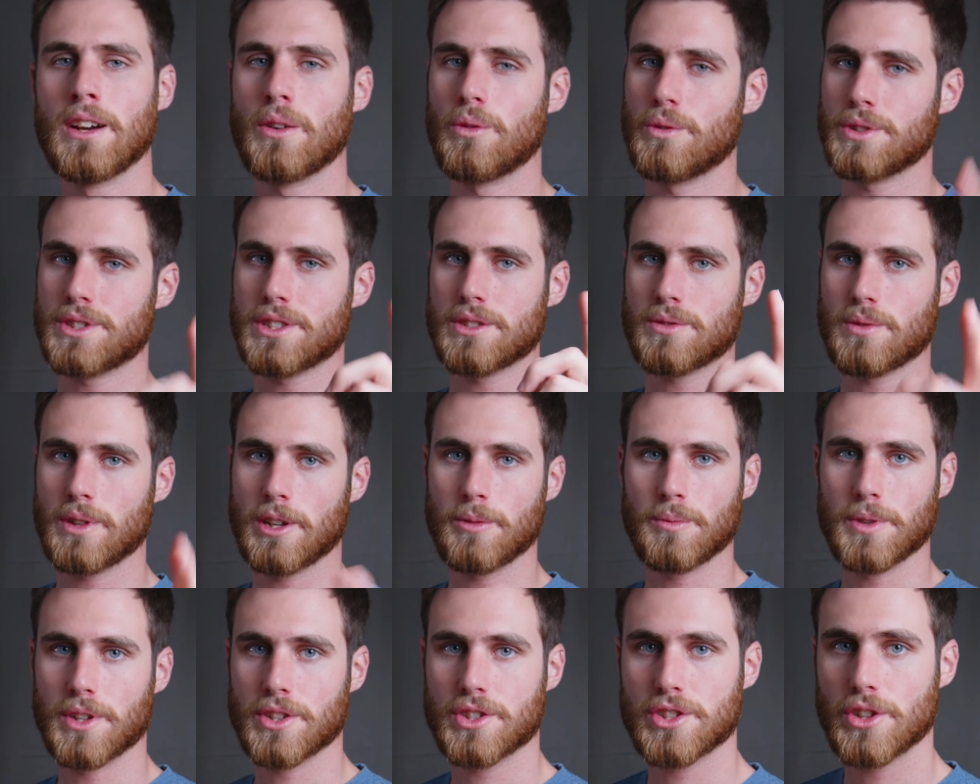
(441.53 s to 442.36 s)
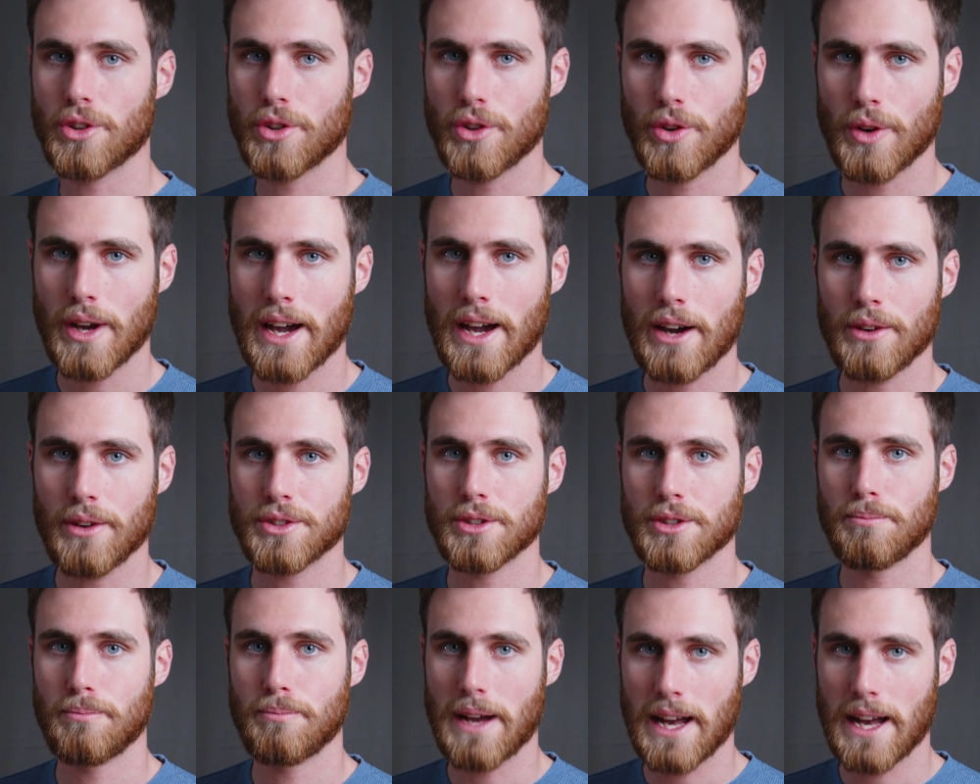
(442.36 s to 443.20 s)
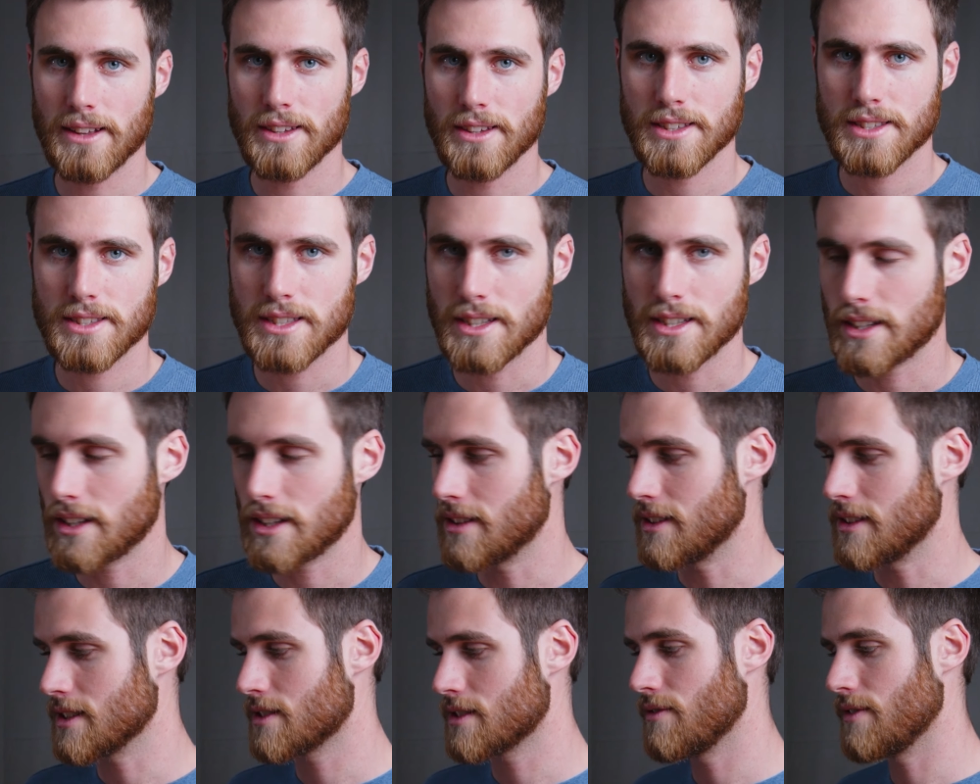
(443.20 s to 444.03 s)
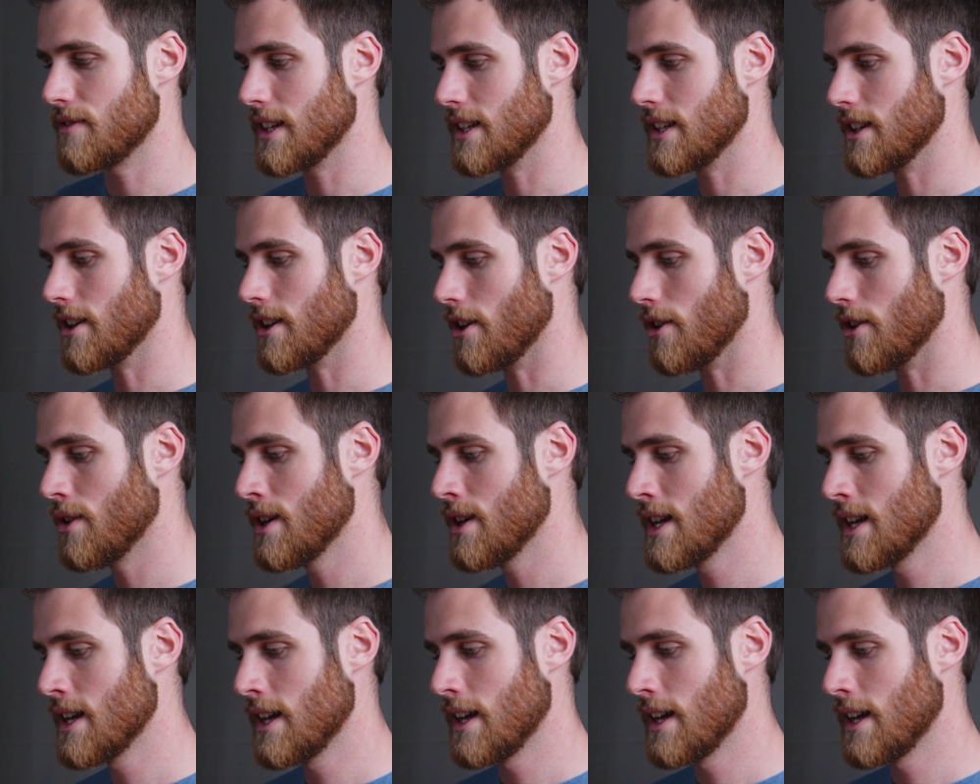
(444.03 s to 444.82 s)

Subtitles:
which is why I'm going to show you how to balance it in this video,